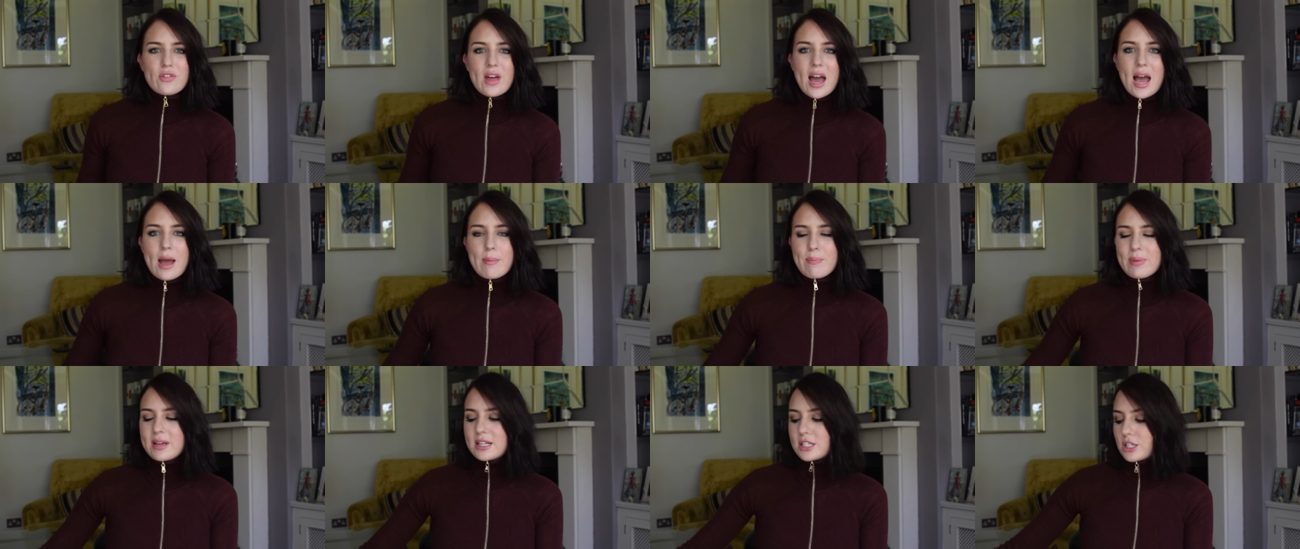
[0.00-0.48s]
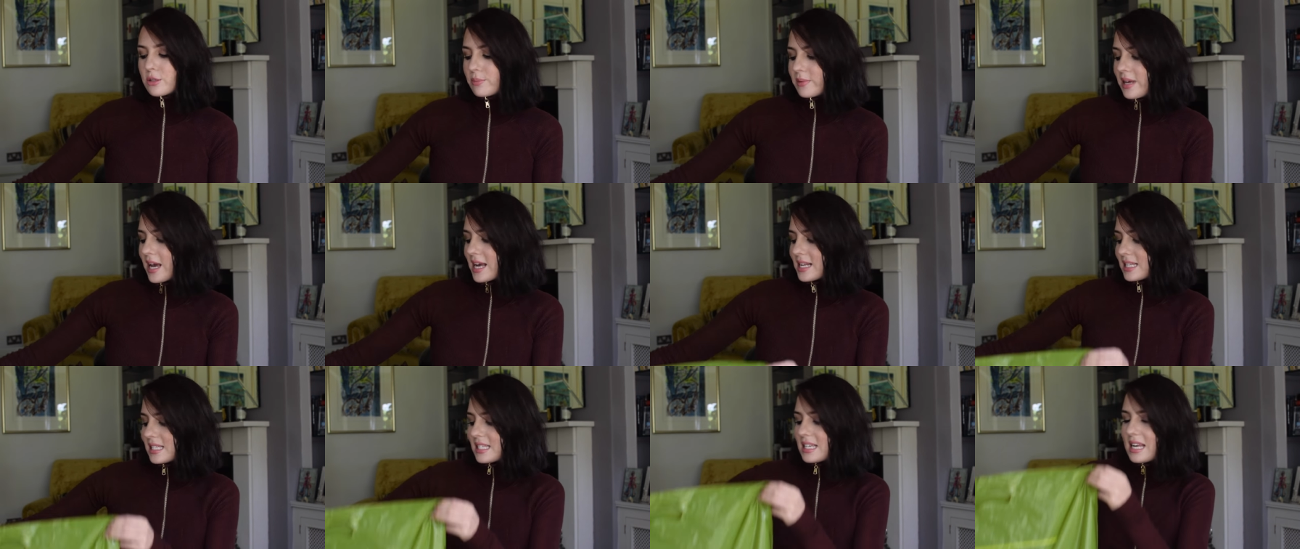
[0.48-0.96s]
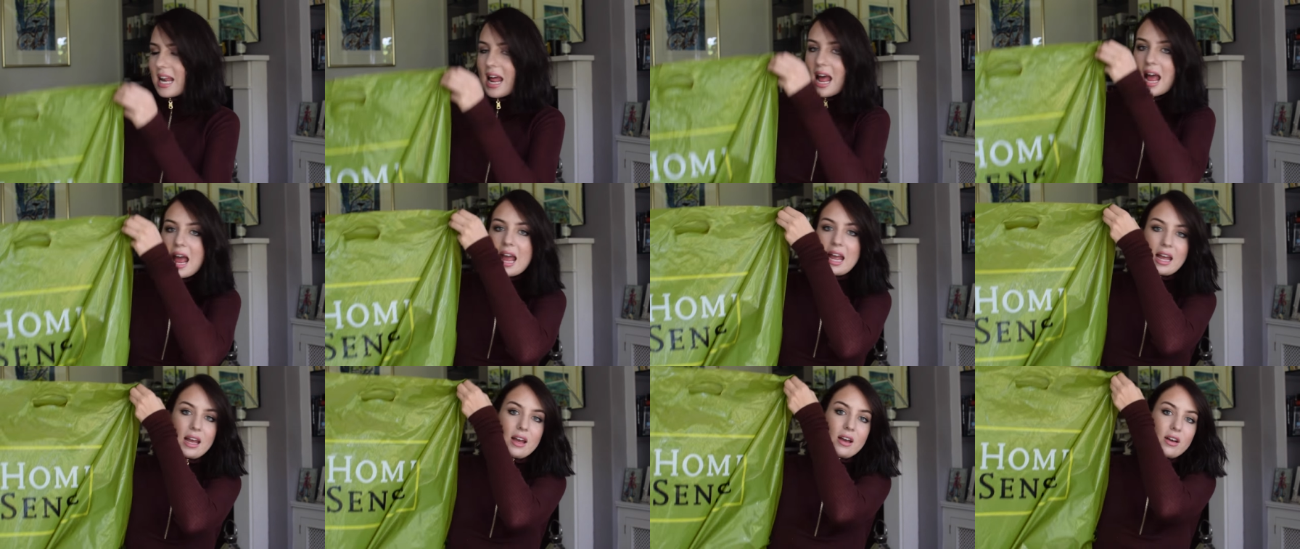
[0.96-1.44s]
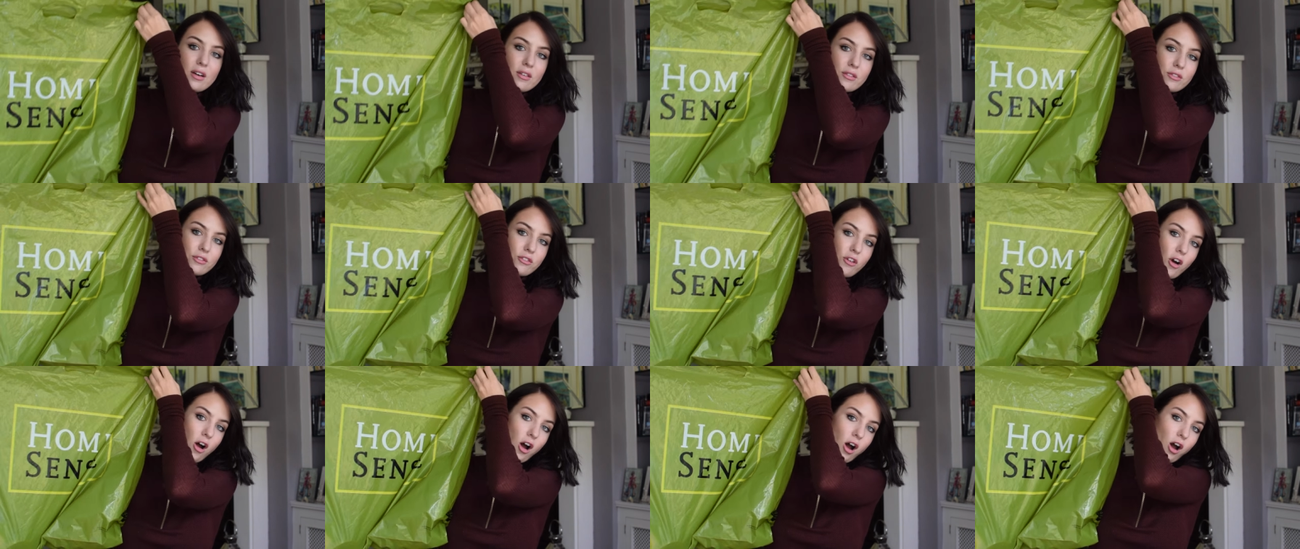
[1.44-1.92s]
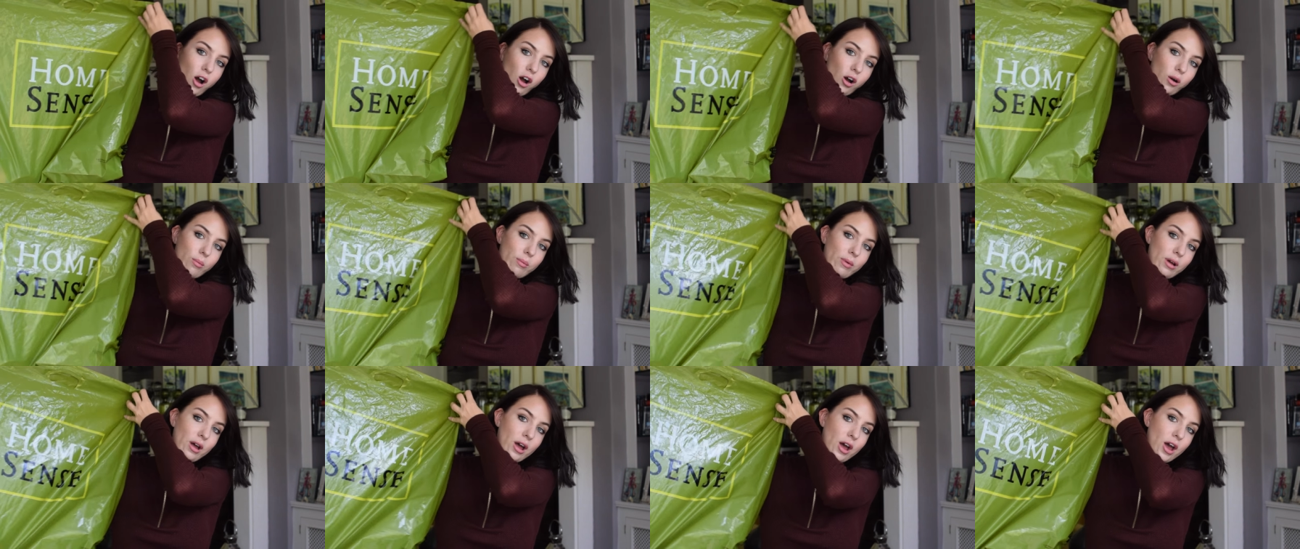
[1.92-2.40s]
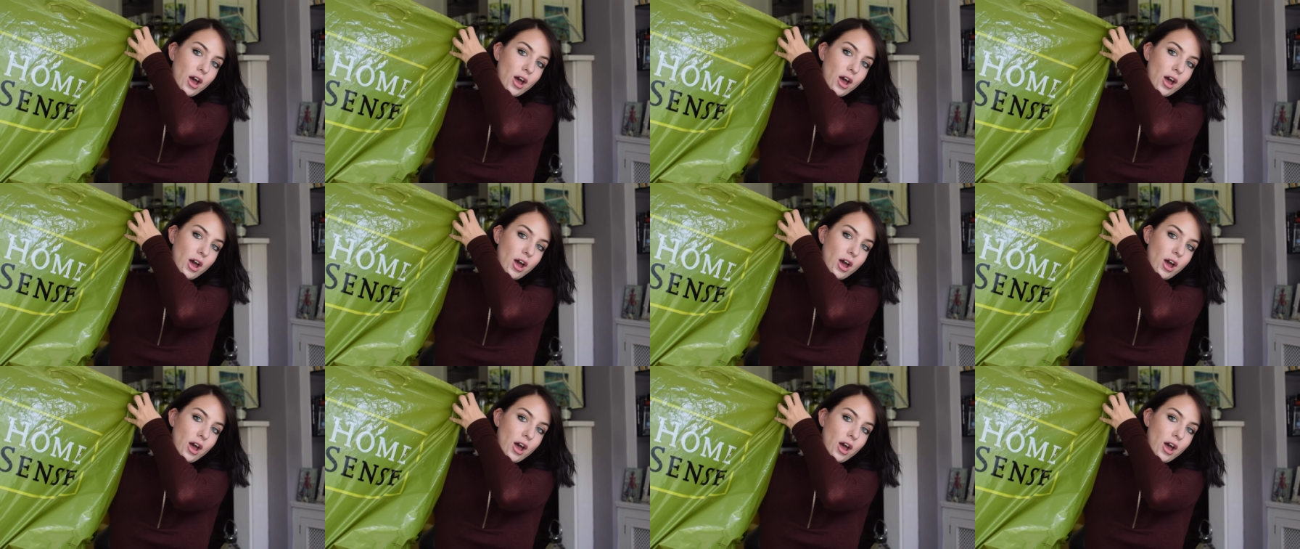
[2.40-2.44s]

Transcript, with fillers: that I picked up yesterday from